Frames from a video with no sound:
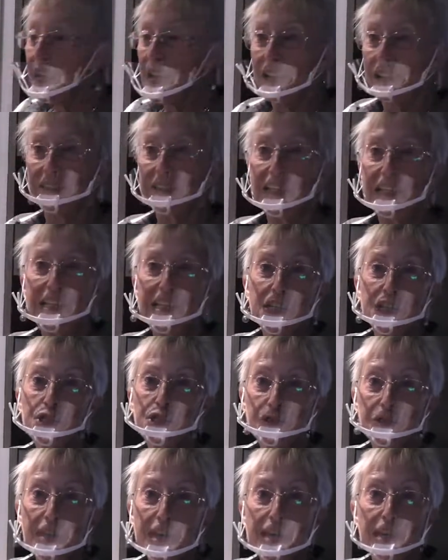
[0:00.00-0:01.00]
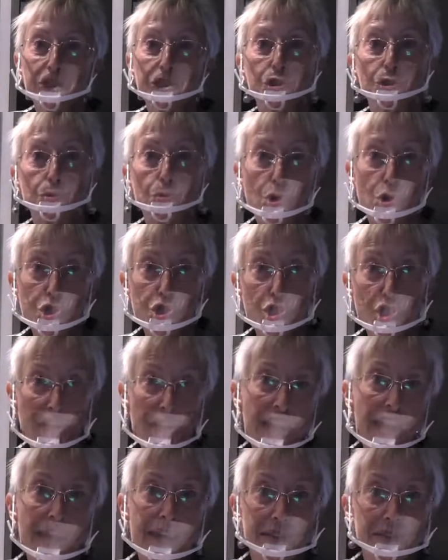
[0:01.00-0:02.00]
And they lead you there to wash your
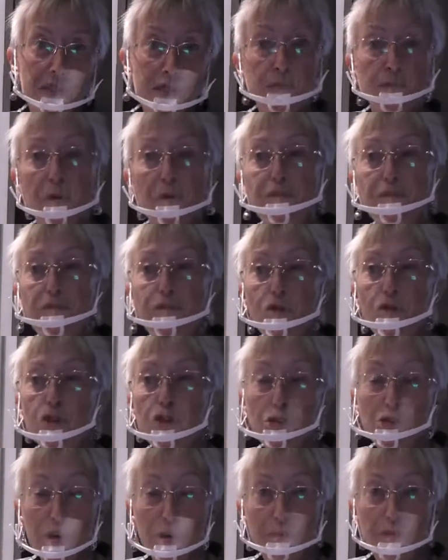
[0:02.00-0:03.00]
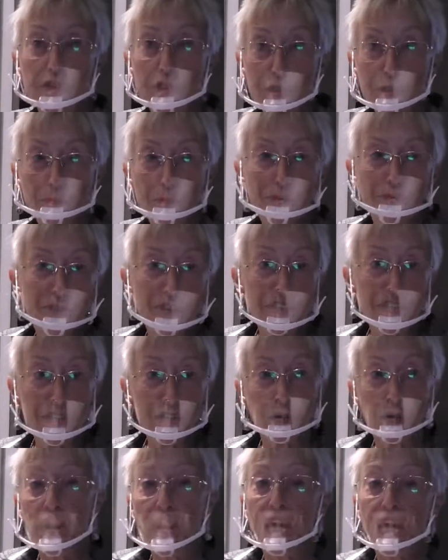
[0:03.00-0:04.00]
hands before you go into the buffet. So
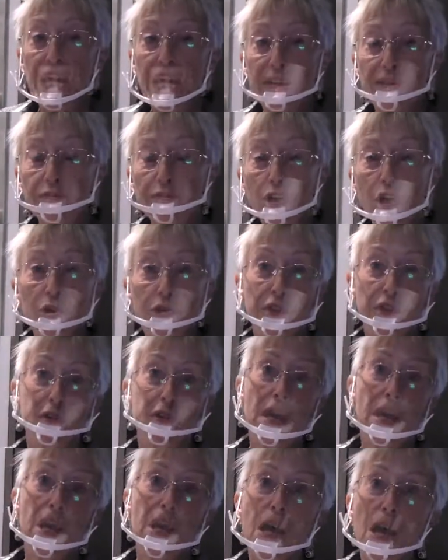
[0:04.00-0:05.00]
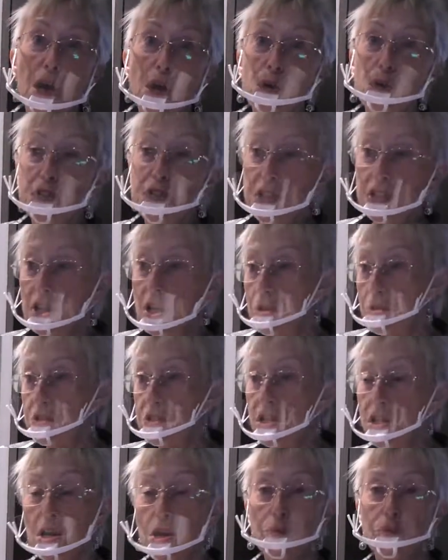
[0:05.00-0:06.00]
even though there are loads and loads
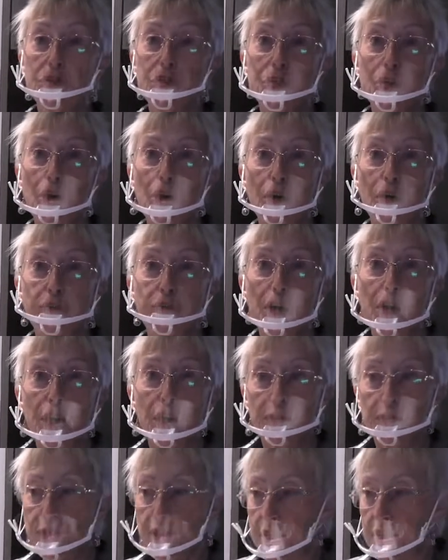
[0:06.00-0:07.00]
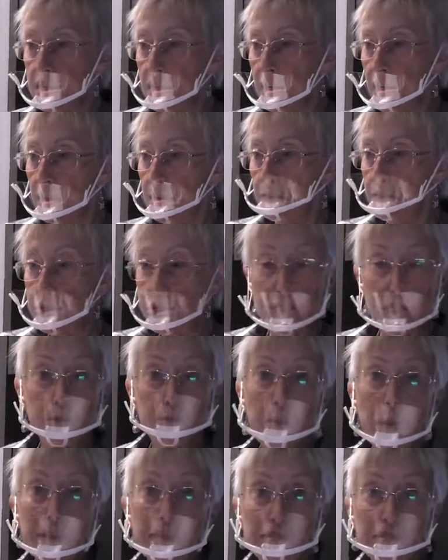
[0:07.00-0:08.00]
and loads of the
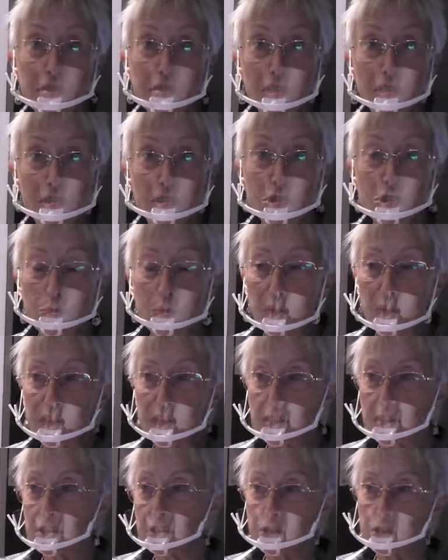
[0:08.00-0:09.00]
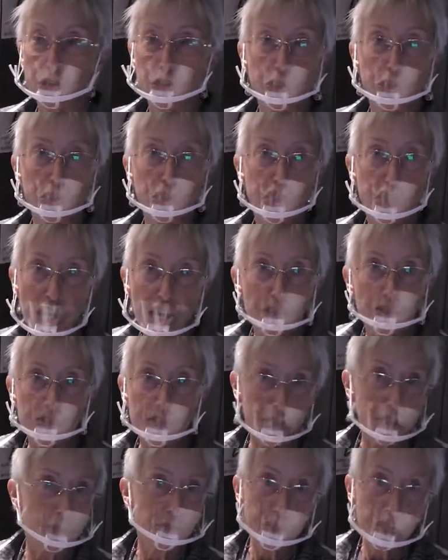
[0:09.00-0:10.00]
dispensers with the gel
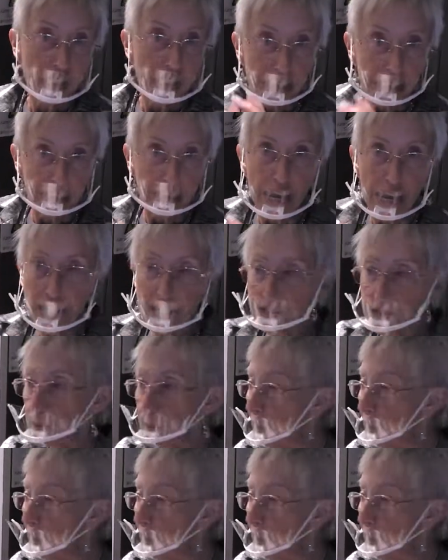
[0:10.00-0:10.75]
stuff to clean your hands